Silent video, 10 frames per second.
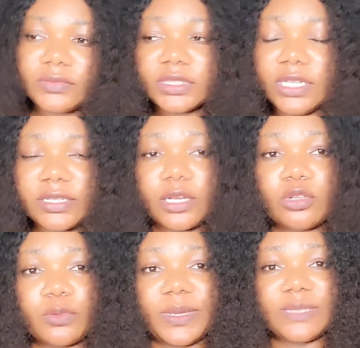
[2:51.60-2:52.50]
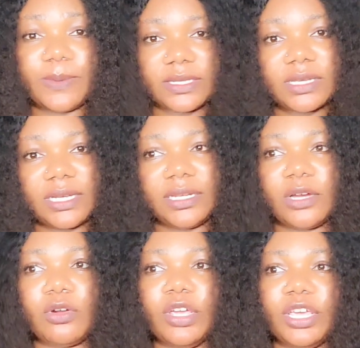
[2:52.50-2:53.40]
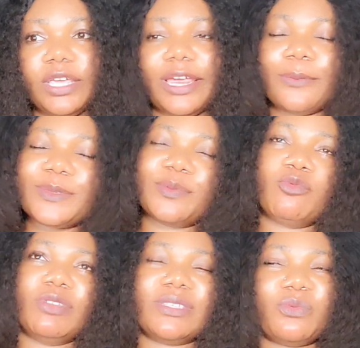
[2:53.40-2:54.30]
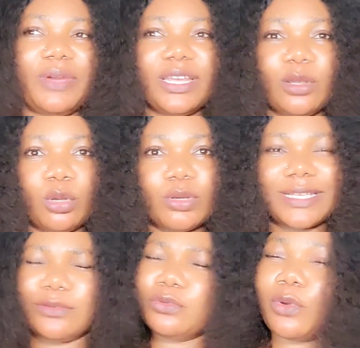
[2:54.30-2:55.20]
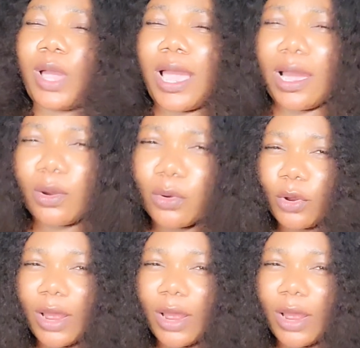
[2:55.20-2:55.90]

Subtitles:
is a little bit better now. It helps me with weight loss. I don't know how.